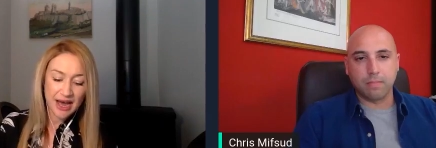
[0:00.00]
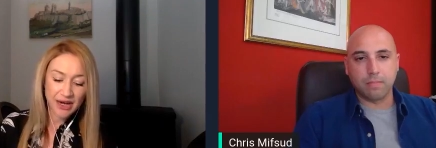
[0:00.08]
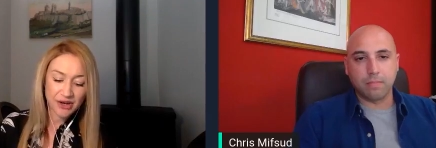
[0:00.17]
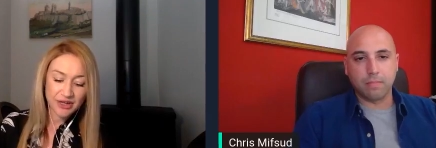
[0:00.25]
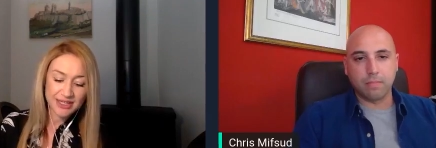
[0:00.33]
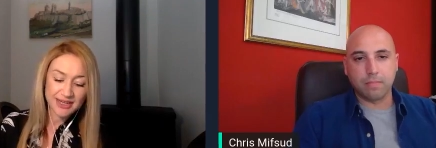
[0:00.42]

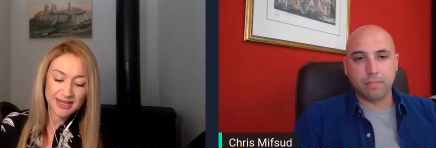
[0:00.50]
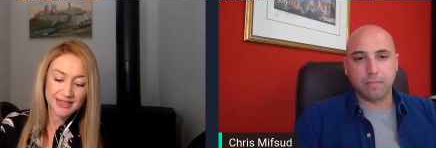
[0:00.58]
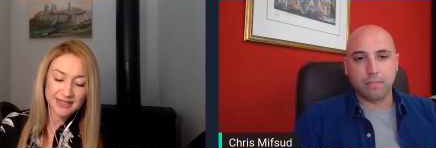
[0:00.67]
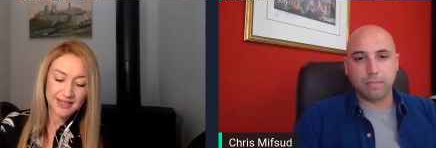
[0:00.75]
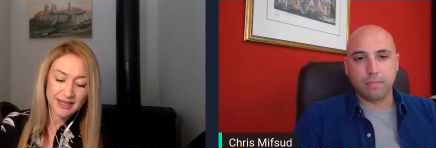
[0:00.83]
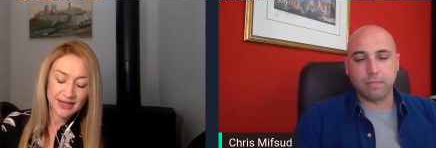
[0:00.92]
Speaker 1: And Chris,
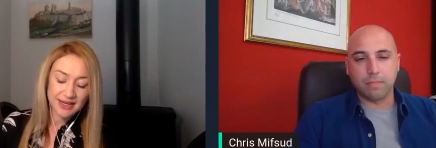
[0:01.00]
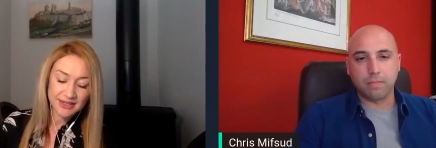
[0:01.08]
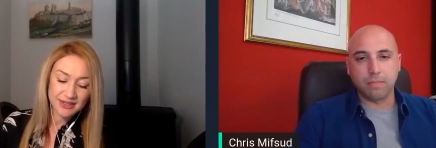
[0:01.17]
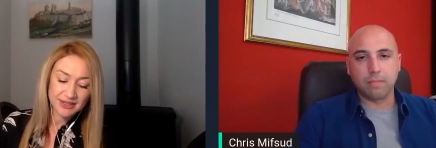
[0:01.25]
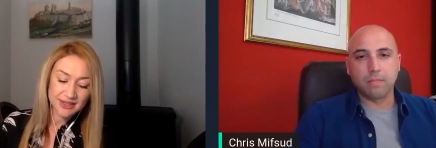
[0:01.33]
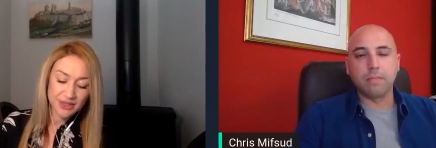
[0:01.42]
let's uh, let's
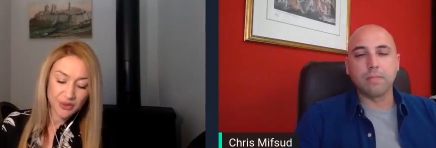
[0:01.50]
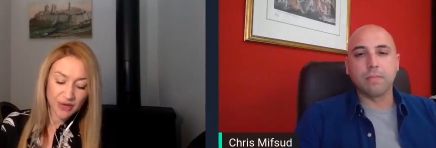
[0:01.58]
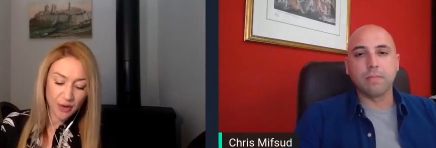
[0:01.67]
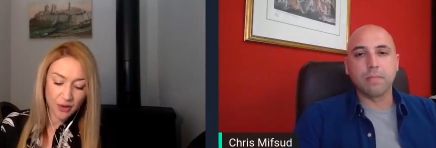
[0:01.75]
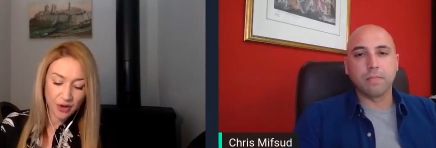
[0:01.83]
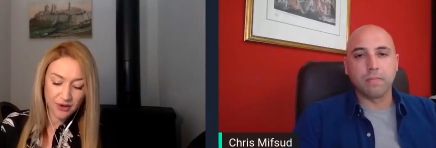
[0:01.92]
continue on
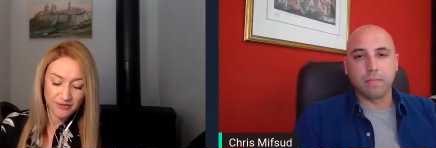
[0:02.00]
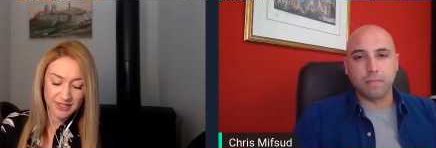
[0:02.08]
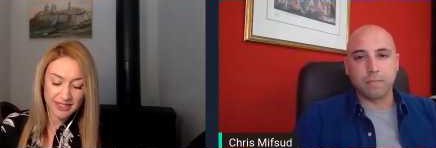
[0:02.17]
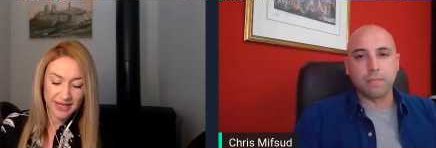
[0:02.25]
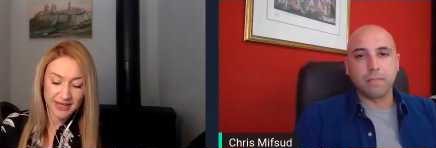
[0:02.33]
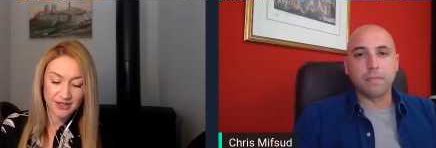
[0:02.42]
our
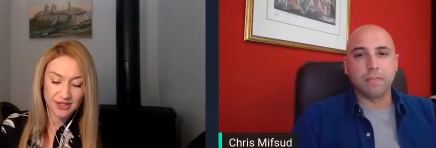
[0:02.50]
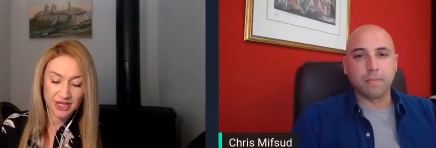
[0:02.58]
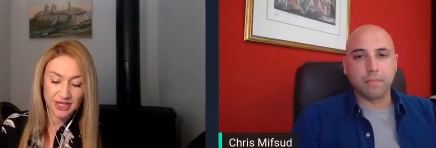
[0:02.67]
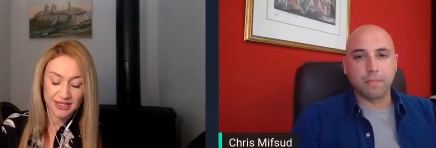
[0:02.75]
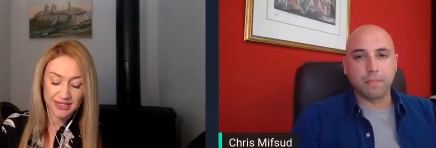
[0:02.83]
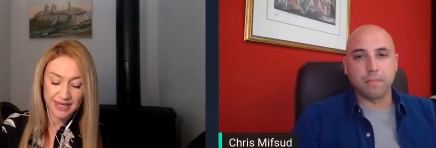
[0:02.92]

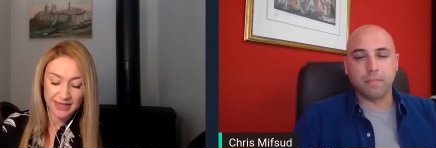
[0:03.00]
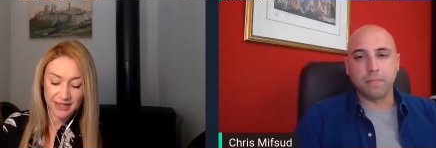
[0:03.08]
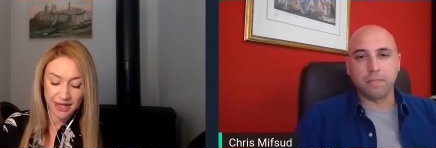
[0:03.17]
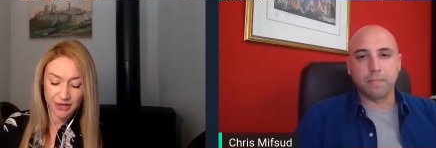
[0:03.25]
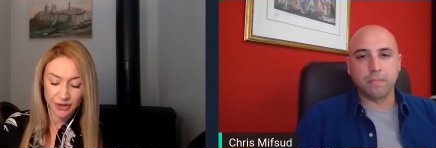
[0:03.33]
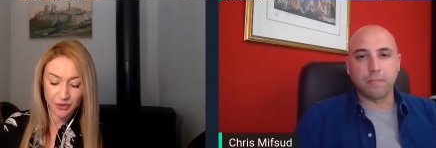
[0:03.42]
conversations.
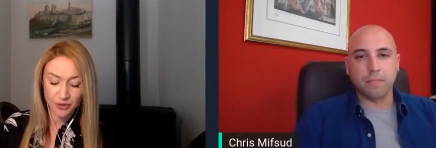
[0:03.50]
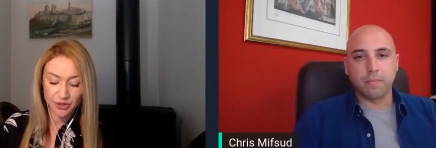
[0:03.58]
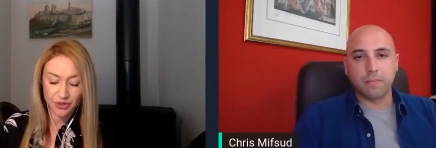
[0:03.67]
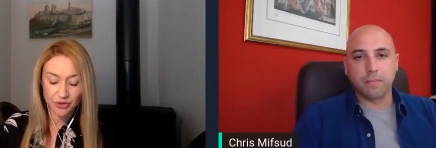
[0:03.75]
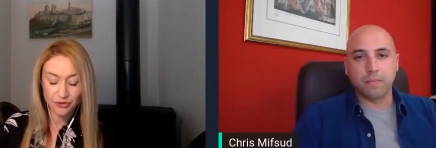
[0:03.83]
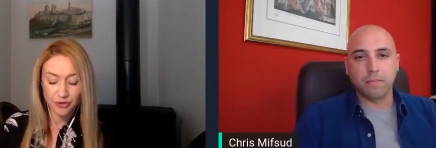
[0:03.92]
And and you were
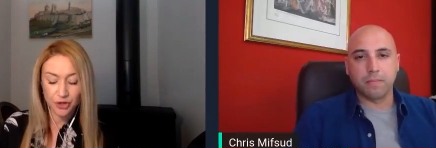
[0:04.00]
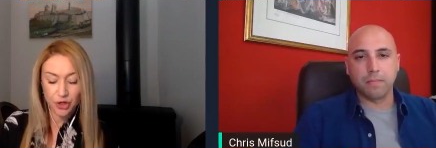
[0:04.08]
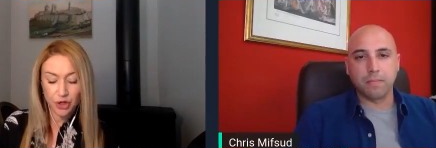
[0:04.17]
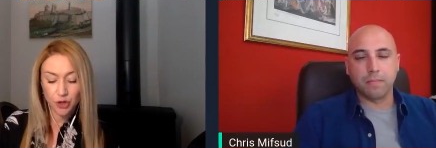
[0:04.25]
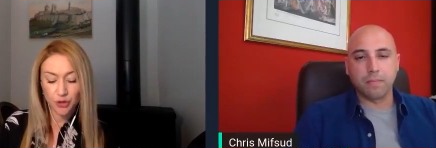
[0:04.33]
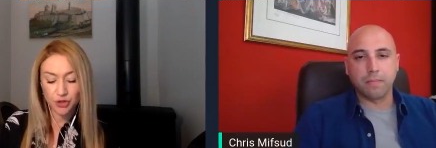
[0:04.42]
sort of you were